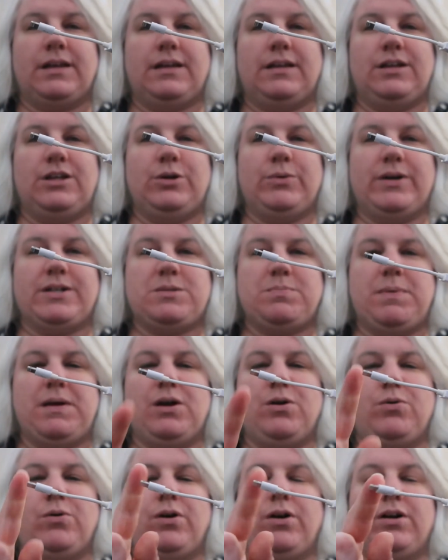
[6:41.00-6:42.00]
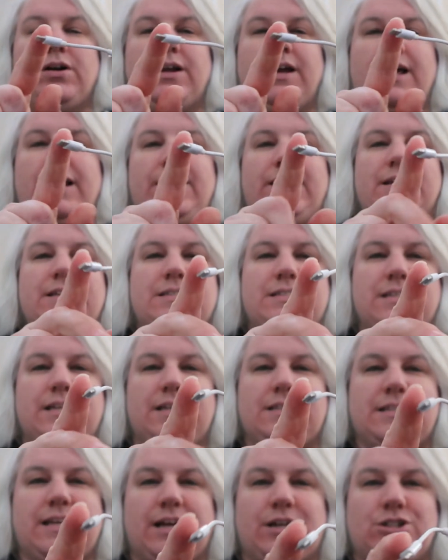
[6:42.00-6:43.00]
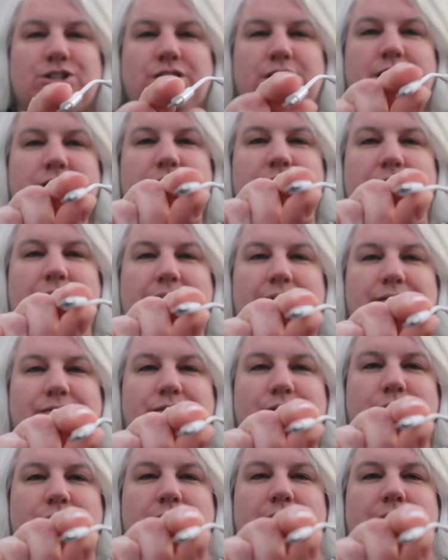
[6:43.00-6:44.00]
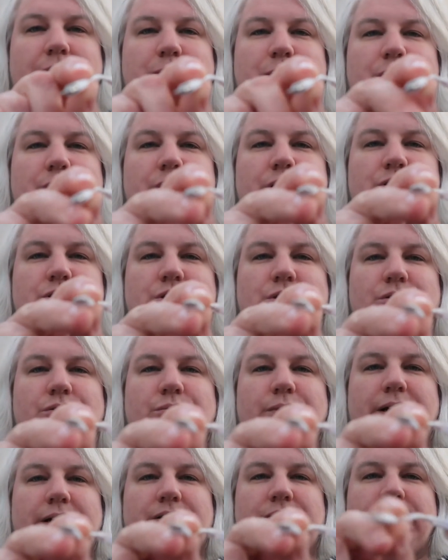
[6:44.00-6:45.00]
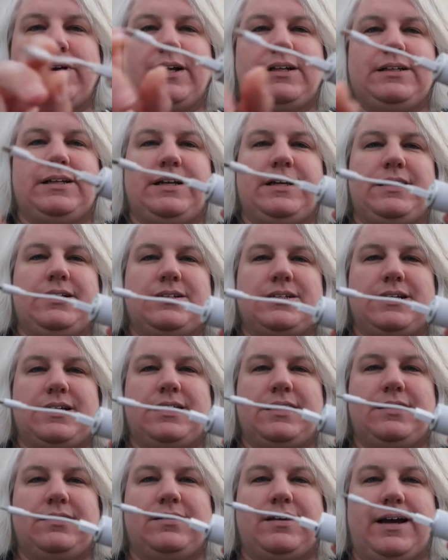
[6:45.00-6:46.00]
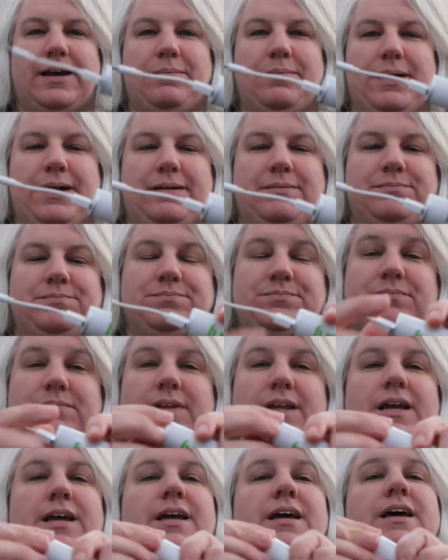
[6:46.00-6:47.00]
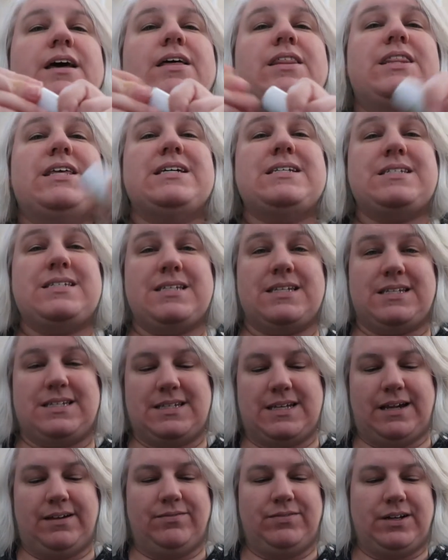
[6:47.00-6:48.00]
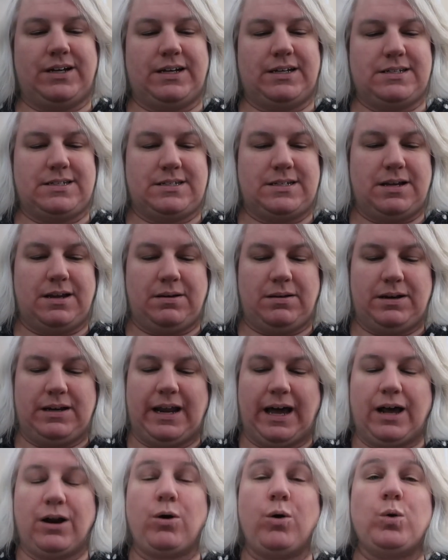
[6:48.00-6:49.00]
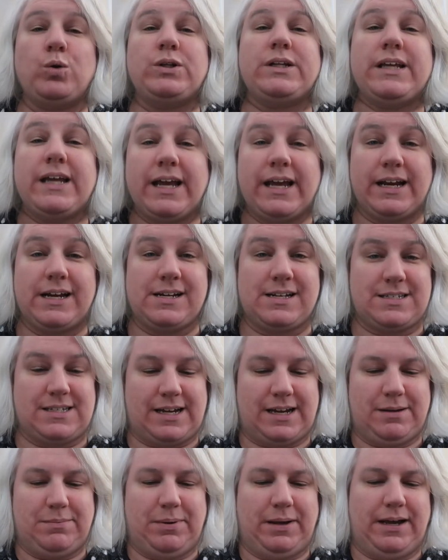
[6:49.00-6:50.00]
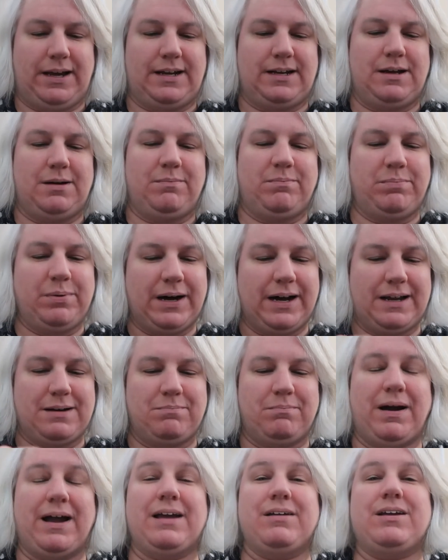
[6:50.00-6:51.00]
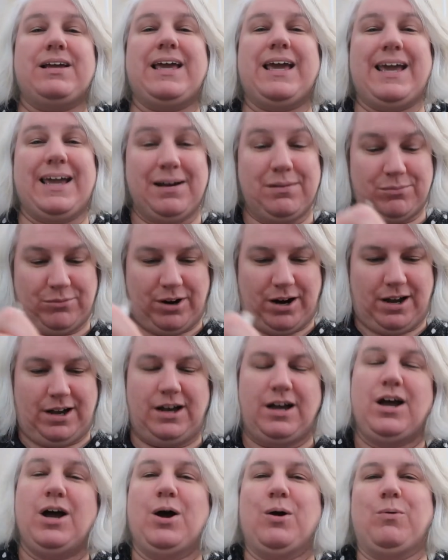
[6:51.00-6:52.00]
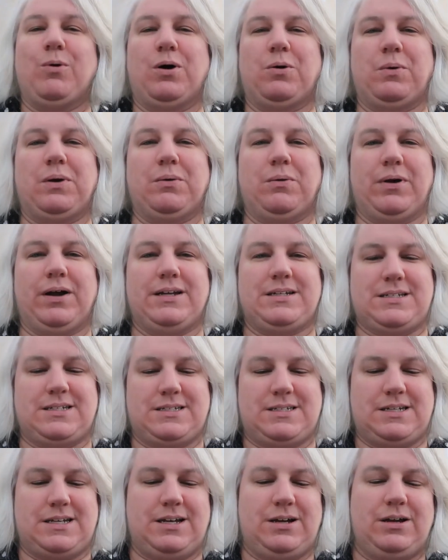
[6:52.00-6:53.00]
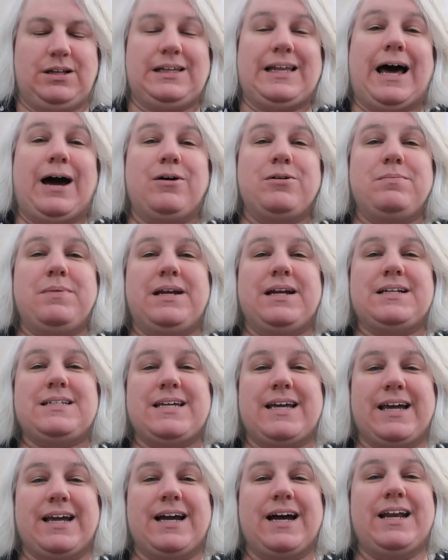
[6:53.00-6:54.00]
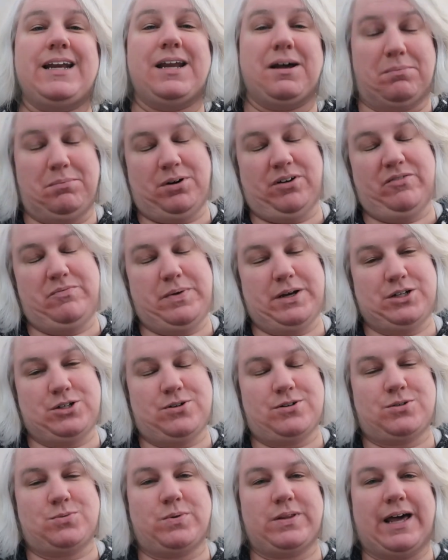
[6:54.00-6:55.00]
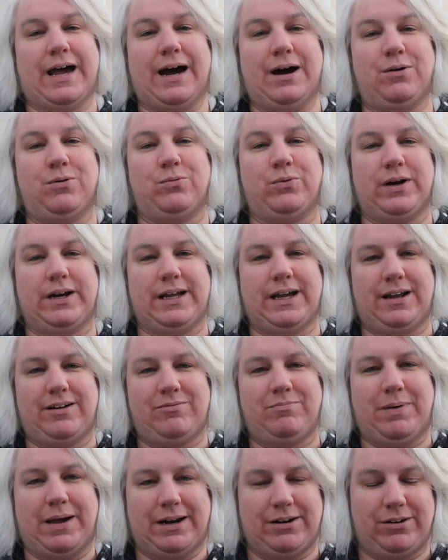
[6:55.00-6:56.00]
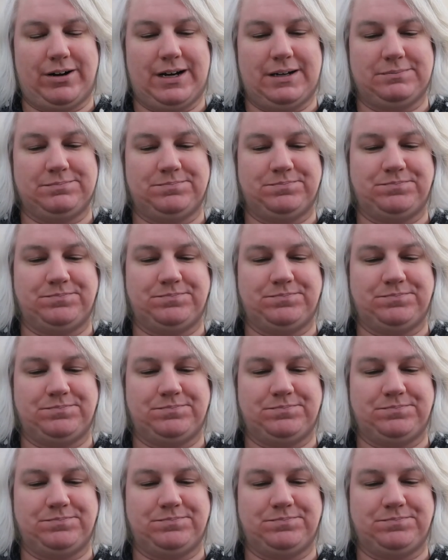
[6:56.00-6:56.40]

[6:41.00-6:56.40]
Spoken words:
USB cord, and this is actually the iPhone adapter, which goes right directly into his iPad. This saved us not only Aiden's iPad, but my camera while we were at Disney, allowed me to take a number of pictures without running out of battery.